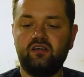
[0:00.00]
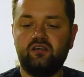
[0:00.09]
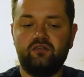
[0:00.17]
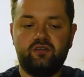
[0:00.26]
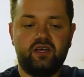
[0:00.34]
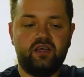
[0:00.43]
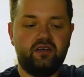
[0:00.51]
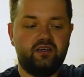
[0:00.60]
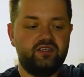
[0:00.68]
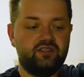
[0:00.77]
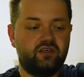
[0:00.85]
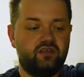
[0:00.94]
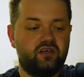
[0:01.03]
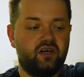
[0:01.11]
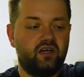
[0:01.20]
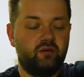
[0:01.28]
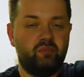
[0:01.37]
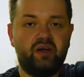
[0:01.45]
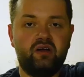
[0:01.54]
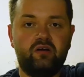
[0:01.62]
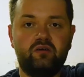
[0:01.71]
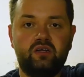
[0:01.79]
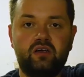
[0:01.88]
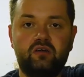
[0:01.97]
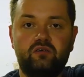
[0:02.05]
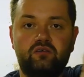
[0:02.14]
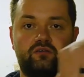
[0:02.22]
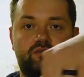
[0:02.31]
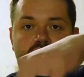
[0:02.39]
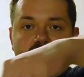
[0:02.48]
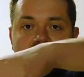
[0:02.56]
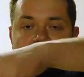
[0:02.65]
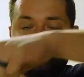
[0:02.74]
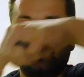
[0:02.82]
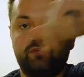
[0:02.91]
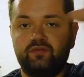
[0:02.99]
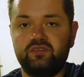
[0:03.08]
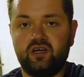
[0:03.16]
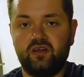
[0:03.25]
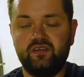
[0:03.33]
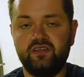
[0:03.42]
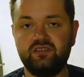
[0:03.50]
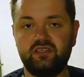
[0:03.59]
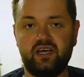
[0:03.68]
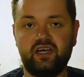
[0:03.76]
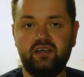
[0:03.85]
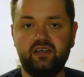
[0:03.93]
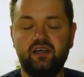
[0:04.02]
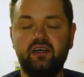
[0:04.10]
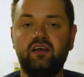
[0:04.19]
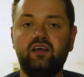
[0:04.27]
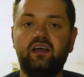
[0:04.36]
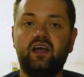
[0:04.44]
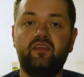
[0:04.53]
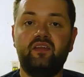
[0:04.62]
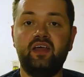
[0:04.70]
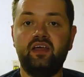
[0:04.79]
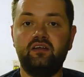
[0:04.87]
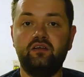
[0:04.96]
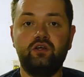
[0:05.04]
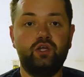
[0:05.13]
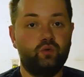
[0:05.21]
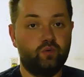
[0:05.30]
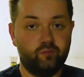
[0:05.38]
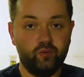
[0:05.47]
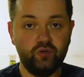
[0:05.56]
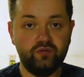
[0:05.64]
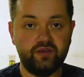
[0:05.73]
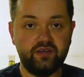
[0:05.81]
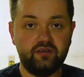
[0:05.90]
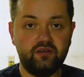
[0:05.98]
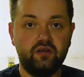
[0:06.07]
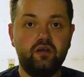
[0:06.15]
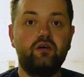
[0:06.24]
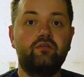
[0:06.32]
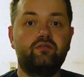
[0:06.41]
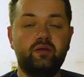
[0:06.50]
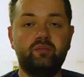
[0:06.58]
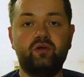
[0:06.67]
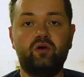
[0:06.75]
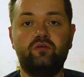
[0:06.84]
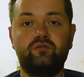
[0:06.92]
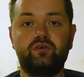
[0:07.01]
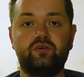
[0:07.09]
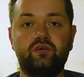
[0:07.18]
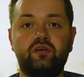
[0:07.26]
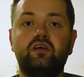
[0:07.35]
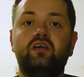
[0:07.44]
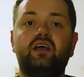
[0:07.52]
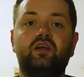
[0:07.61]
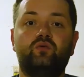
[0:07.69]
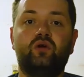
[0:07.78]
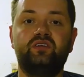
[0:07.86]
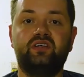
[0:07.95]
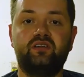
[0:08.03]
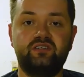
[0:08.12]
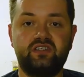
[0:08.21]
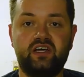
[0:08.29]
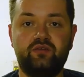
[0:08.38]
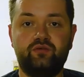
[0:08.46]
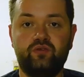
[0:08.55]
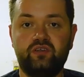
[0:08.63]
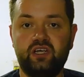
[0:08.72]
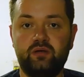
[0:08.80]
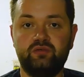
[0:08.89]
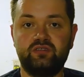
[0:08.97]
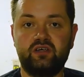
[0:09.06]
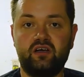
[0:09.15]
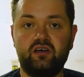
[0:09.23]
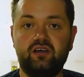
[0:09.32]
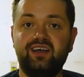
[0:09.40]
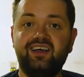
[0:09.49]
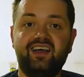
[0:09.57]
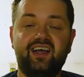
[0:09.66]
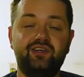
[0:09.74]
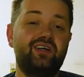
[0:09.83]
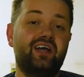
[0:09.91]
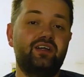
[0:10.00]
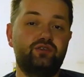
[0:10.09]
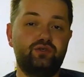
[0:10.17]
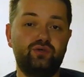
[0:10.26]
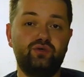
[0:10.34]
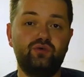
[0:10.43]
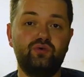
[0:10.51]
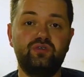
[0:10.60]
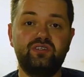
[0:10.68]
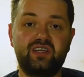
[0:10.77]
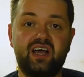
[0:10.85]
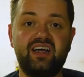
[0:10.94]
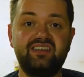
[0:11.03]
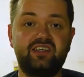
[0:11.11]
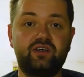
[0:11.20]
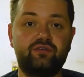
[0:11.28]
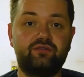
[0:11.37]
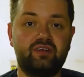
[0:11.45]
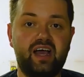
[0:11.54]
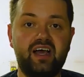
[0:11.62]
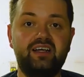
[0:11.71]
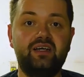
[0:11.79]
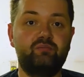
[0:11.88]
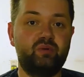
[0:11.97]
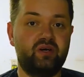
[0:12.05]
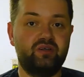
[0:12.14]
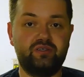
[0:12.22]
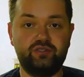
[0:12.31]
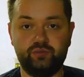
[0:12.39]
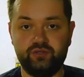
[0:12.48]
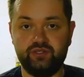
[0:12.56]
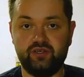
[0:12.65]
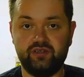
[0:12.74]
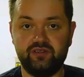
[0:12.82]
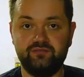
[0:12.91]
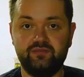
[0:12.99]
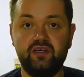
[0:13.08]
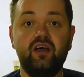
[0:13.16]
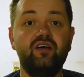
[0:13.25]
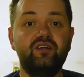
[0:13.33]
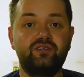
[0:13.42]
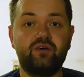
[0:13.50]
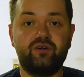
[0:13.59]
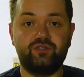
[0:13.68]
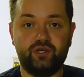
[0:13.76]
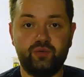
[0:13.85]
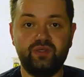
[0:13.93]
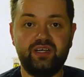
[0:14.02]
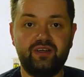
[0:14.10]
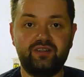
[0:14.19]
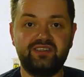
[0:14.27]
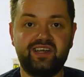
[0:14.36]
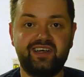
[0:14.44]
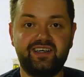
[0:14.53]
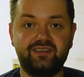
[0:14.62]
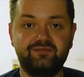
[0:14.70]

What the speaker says: then it's going to cut a parallel flat surface on this side. And then you remove it, flip it over, and run the other side through the table saw, and you got 2 sides that are flat and parallel to each other. So I'll show you what that looks like.